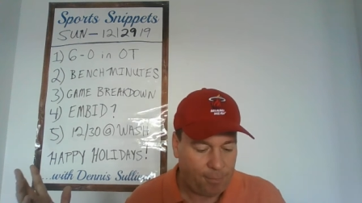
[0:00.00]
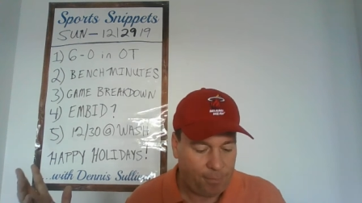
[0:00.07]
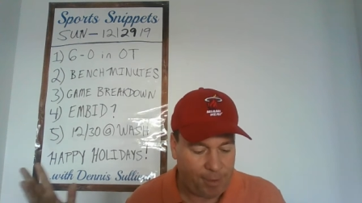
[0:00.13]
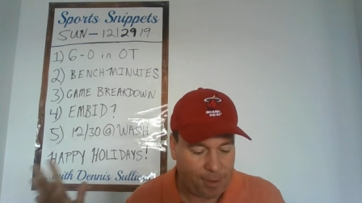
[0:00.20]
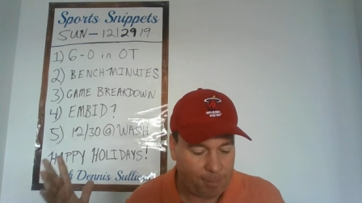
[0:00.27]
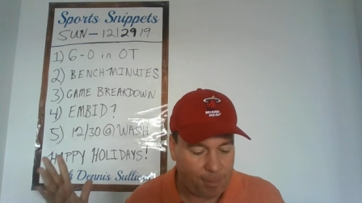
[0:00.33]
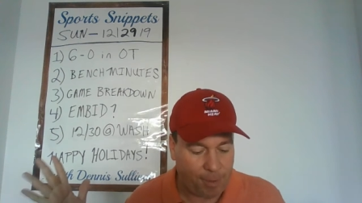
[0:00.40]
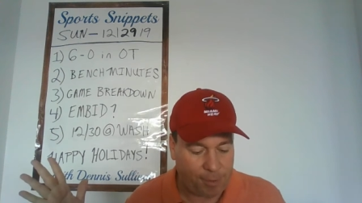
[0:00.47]

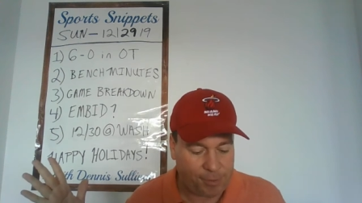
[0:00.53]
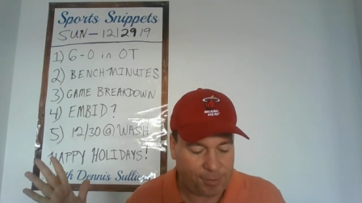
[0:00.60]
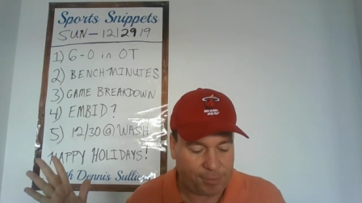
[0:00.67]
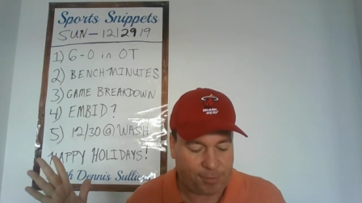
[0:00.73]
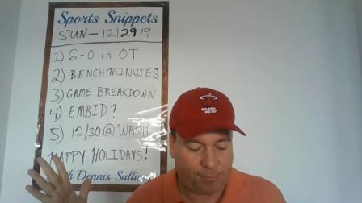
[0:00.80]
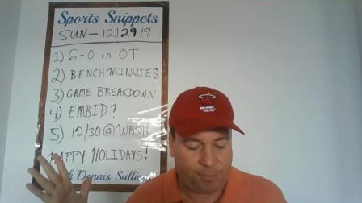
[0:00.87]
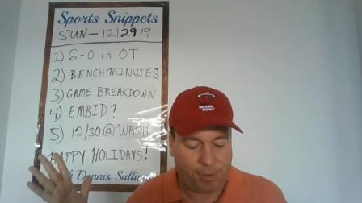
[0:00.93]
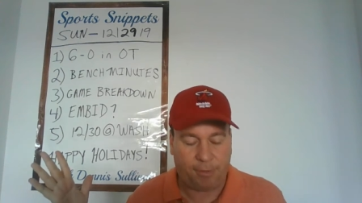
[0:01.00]
The
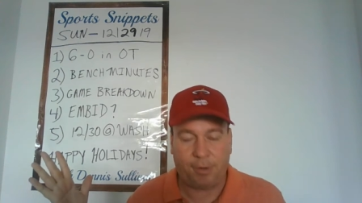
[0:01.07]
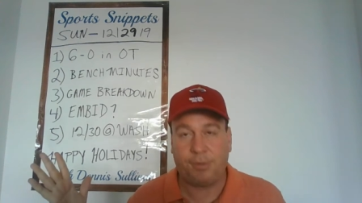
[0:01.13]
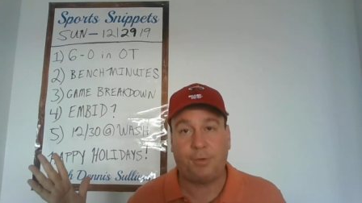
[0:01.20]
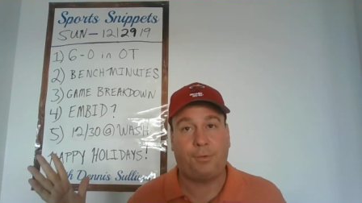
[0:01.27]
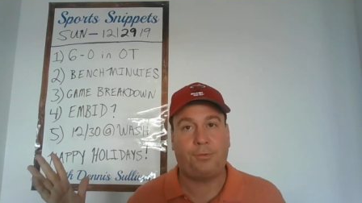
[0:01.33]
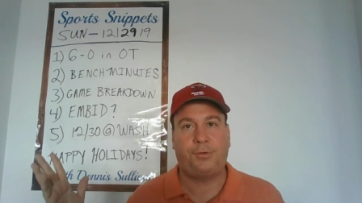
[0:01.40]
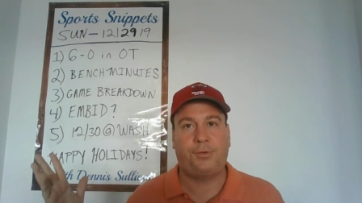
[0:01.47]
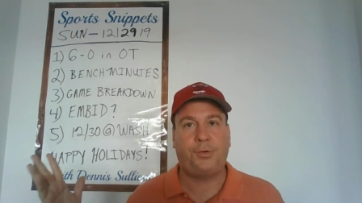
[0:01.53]
emergence of Derrick
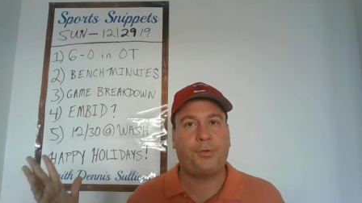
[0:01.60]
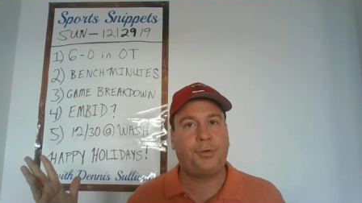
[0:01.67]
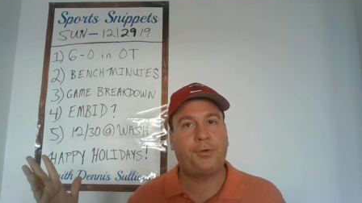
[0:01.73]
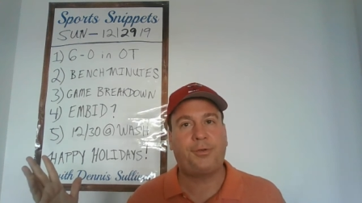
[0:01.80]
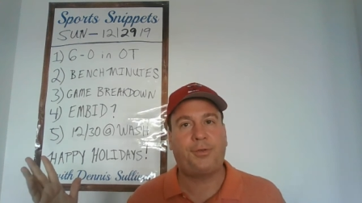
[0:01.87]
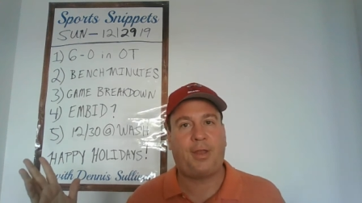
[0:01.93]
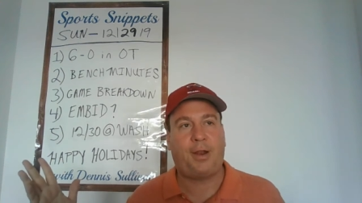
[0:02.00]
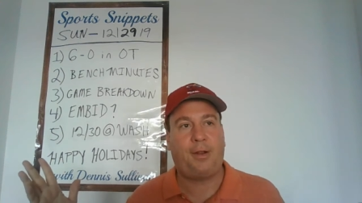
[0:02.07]
Jones
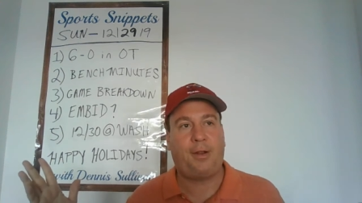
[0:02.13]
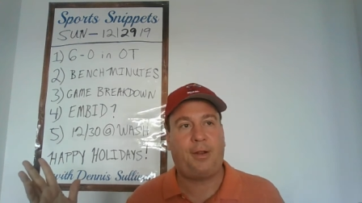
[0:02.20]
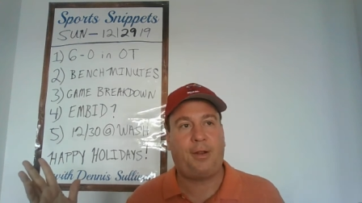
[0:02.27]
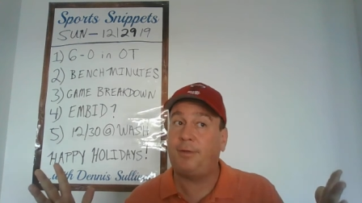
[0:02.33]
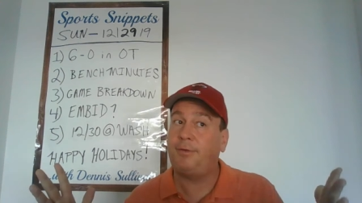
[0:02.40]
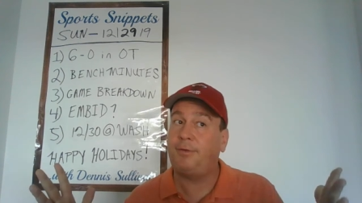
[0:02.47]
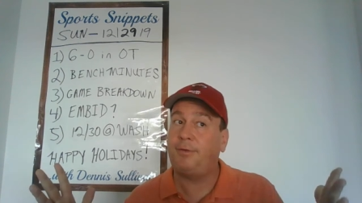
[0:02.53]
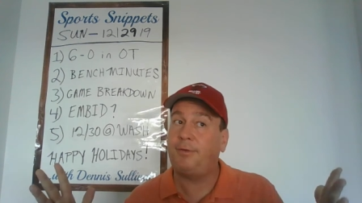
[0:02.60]
Jr. has had a
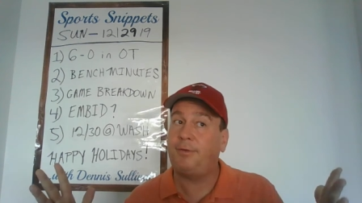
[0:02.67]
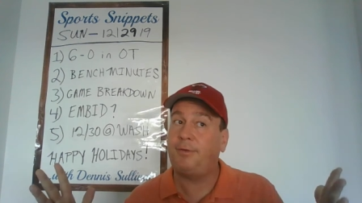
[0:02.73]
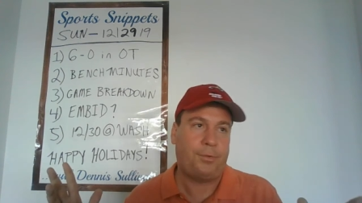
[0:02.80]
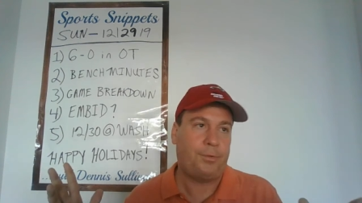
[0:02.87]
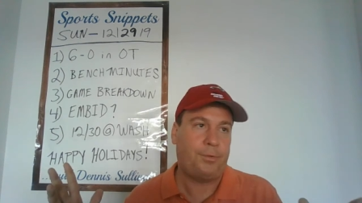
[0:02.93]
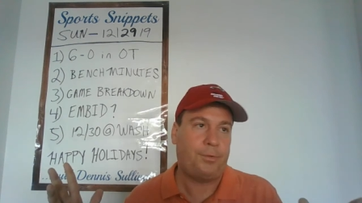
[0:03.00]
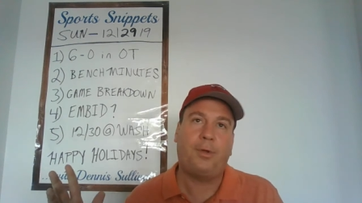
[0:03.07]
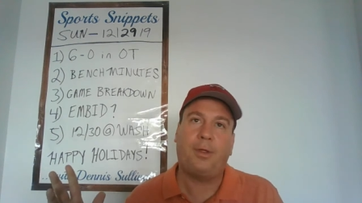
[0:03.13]
lot to
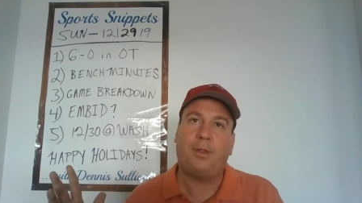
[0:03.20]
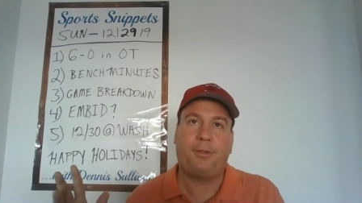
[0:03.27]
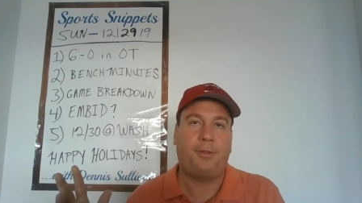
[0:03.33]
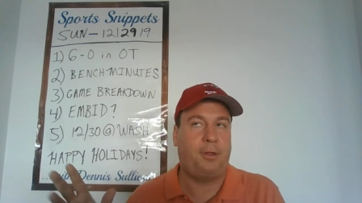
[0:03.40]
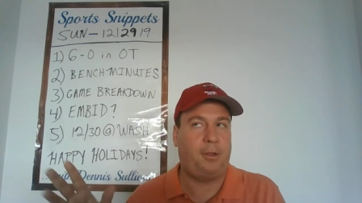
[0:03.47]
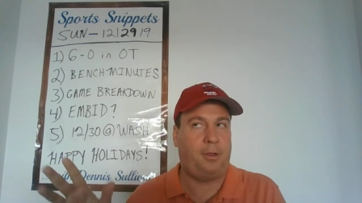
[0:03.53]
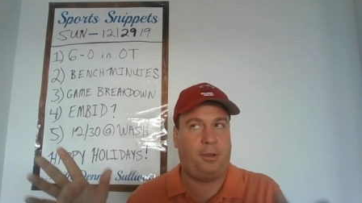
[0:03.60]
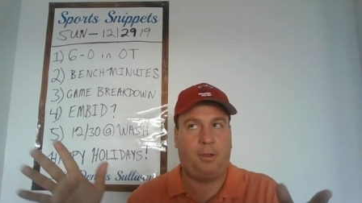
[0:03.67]
do
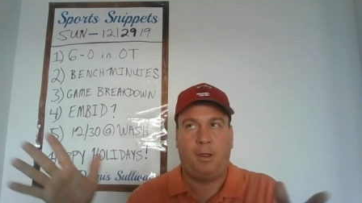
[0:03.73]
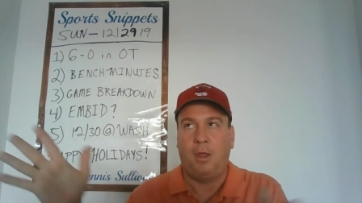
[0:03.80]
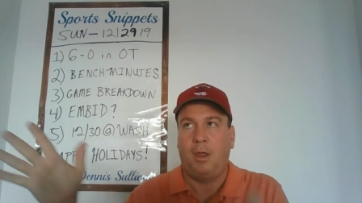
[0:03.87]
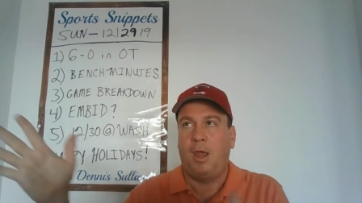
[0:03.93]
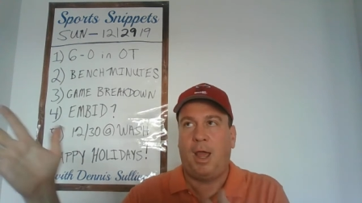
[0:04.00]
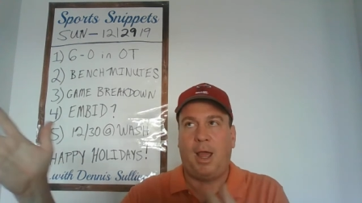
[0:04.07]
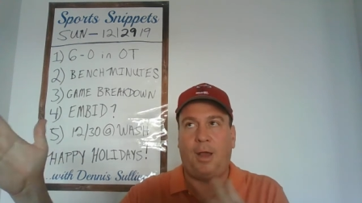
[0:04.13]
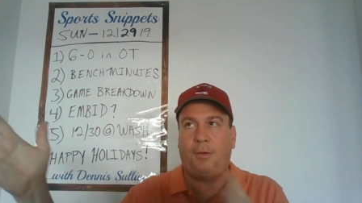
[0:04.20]
with
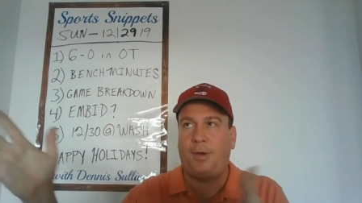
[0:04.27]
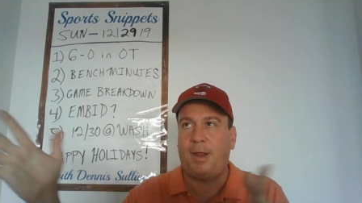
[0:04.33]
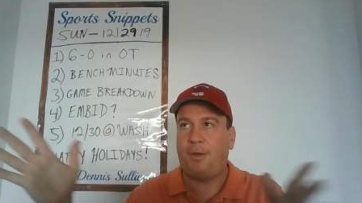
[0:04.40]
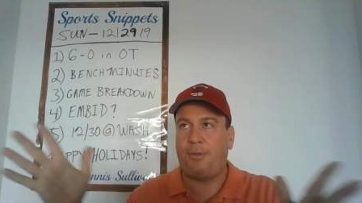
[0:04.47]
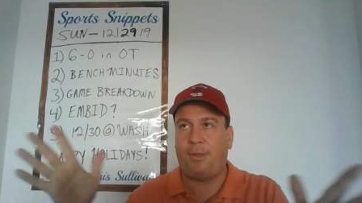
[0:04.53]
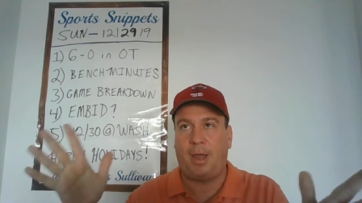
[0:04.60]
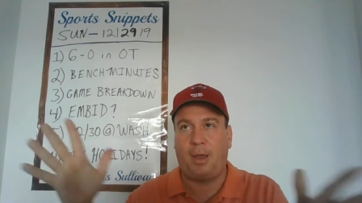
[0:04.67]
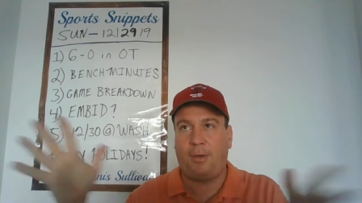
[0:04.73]

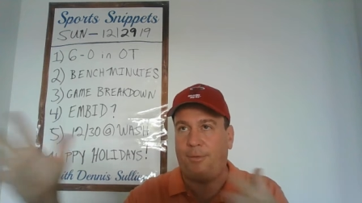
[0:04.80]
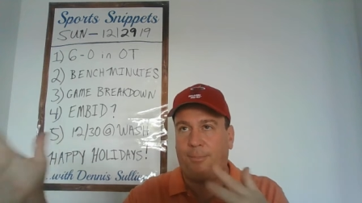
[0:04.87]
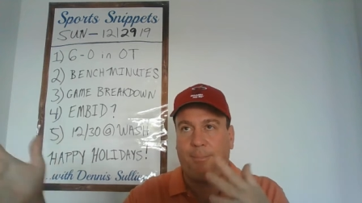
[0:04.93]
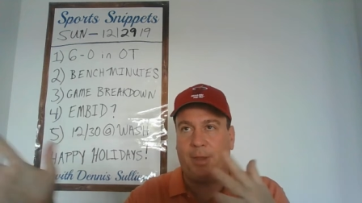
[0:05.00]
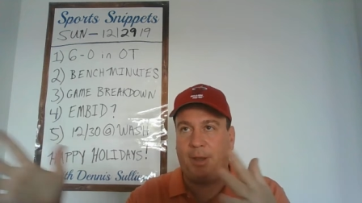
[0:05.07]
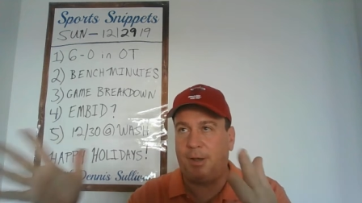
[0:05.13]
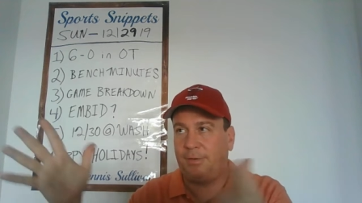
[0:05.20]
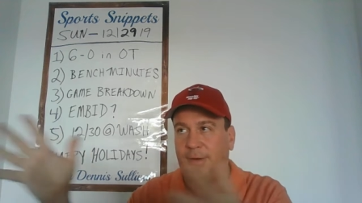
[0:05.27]
how the
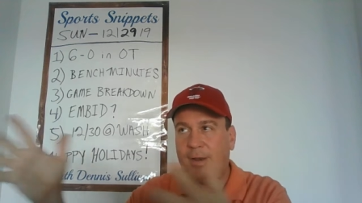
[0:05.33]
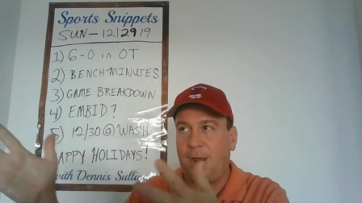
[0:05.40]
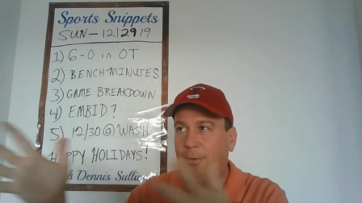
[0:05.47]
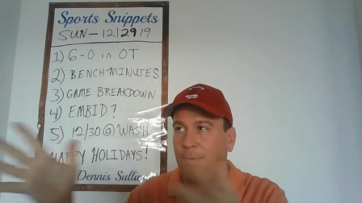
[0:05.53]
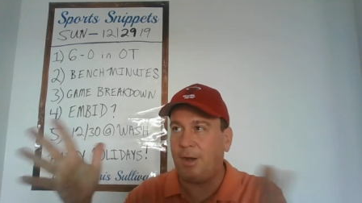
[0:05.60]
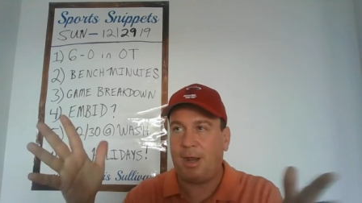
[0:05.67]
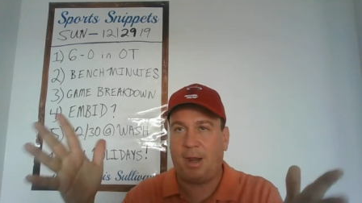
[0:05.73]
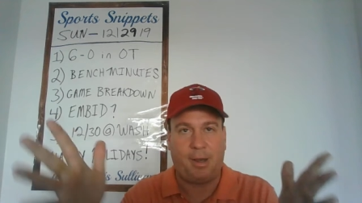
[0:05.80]
minutes
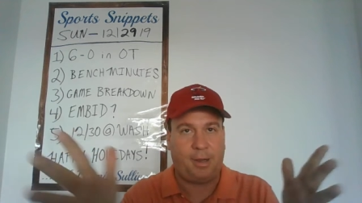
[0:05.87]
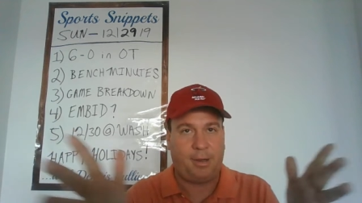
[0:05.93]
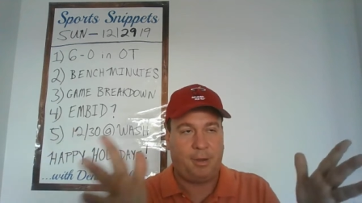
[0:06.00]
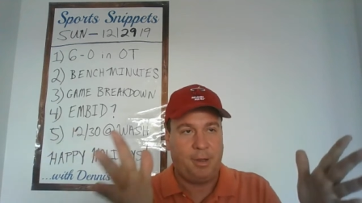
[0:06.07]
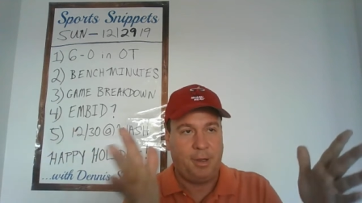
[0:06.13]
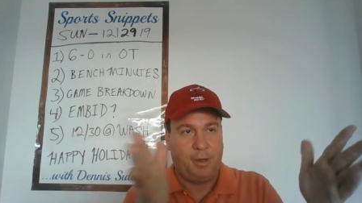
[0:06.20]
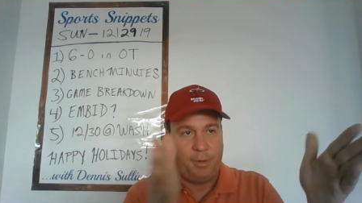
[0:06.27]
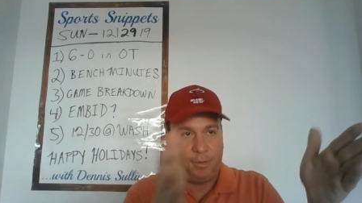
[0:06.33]
now are
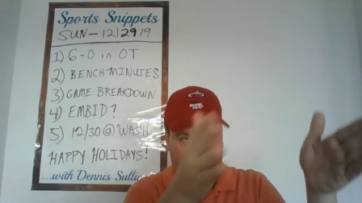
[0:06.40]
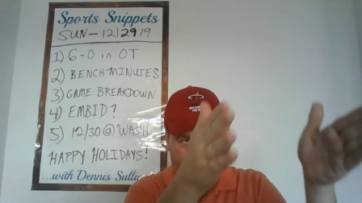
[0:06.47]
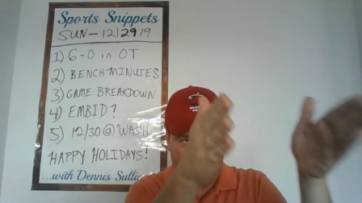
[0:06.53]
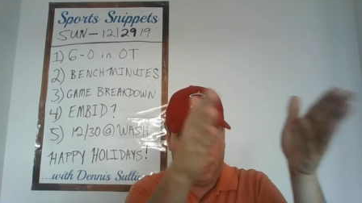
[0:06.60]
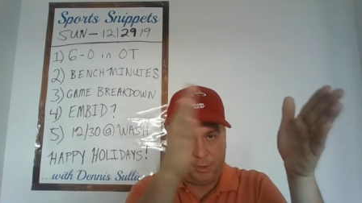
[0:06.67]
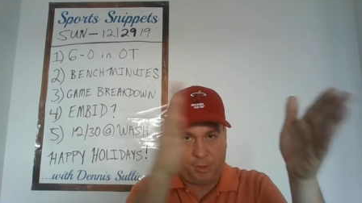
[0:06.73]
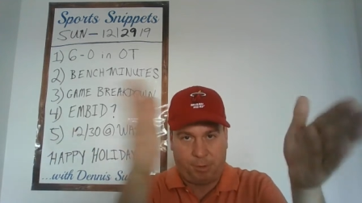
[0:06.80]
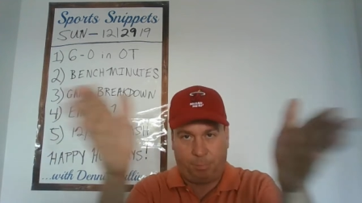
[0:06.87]
getting
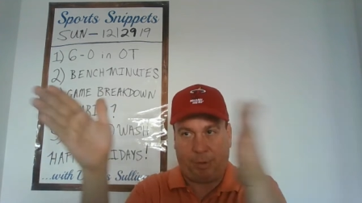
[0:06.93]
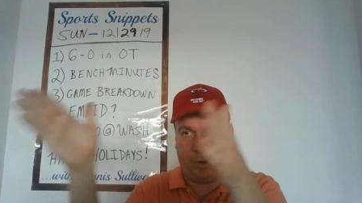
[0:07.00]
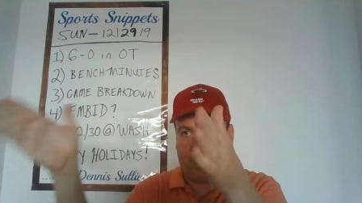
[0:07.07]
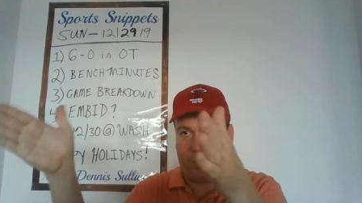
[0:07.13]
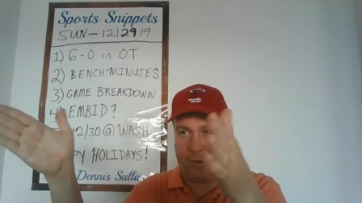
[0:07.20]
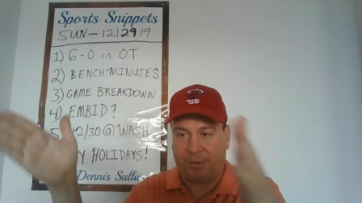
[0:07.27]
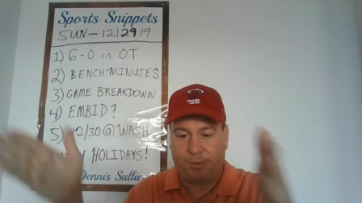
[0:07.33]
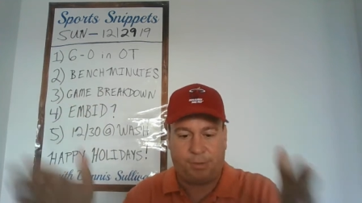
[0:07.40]

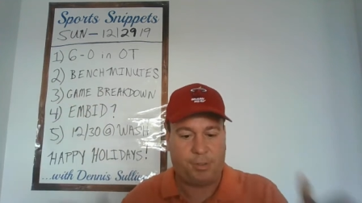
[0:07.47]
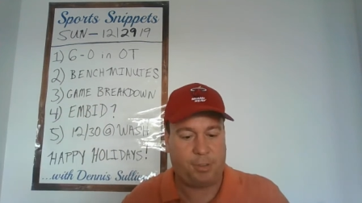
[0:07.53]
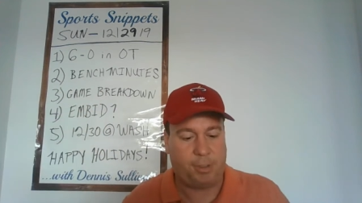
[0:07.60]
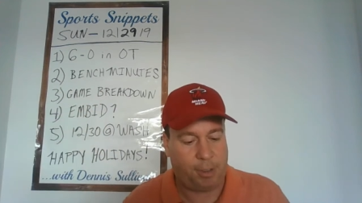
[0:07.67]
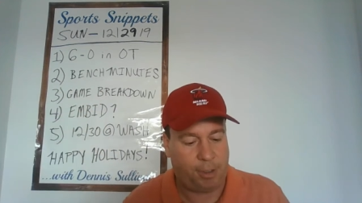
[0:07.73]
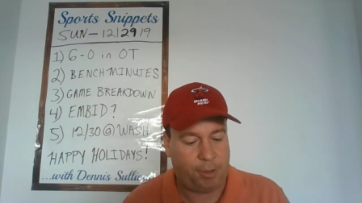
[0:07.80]
dispersed.